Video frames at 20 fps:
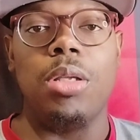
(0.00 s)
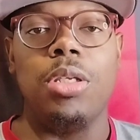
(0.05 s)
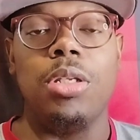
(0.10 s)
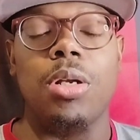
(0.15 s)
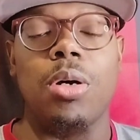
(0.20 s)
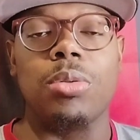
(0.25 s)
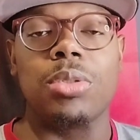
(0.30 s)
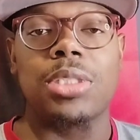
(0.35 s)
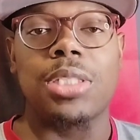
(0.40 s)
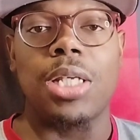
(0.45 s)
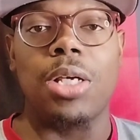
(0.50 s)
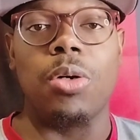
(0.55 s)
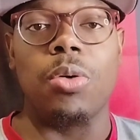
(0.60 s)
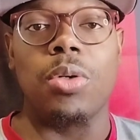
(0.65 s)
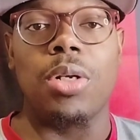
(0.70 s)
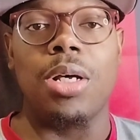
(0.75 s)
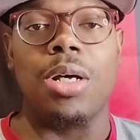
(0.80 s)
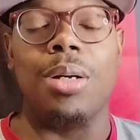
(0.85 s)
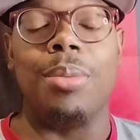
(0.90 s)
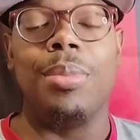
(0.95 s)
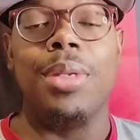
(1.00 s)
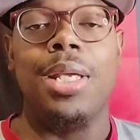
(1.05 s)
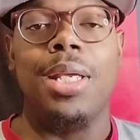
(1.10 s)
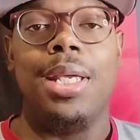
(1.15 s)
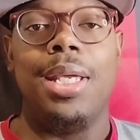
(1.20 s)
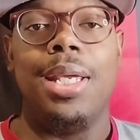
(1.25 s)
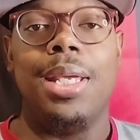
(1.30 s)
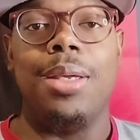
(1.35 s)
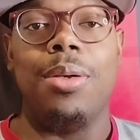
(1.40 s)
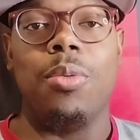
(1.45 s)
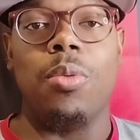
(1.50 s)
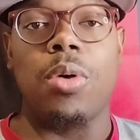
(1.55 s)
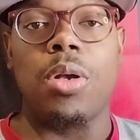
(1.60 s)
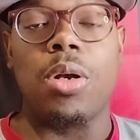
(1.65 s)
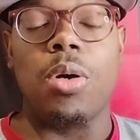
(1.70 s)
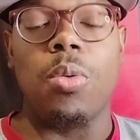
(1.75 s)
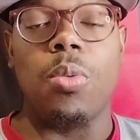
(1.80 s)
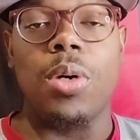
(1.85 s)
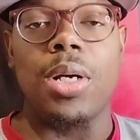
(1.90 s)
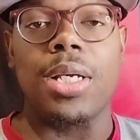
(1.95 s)
you know, singled up in
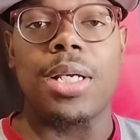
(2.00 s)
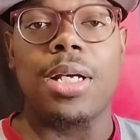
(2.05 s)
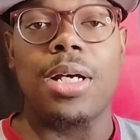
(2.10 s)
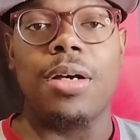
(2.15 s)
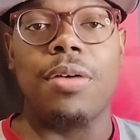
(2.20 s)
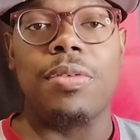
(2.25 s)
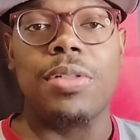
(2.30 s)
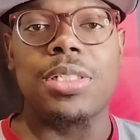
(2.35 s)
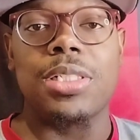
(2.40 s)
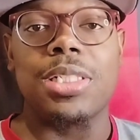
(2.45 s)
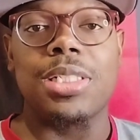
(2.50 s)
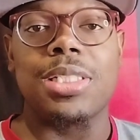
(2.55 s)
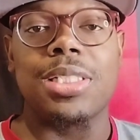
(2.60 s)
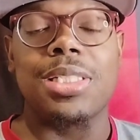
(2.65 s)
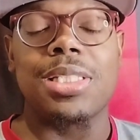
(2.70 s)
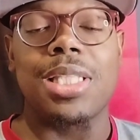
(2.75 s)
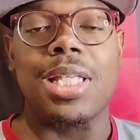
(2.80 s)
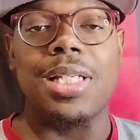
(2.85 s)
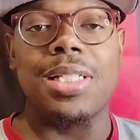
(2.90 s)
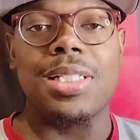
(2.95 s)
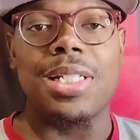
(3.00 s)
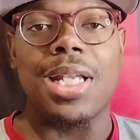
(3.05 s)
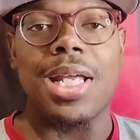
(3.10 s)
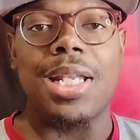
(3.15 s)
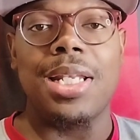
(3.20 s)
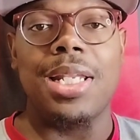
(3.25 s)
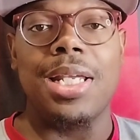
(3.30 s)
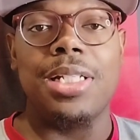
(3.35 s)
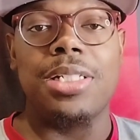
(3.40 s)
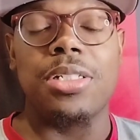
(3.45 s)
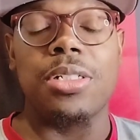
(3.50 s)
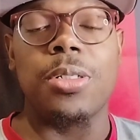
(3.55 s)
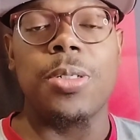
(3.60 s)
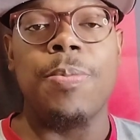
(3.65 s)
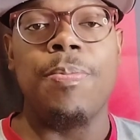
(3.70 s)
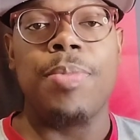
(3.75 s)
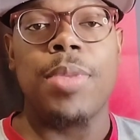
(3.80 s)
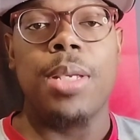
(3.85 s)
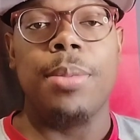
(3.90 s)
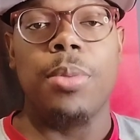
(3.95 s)
one-on-one coverages and things of that nature.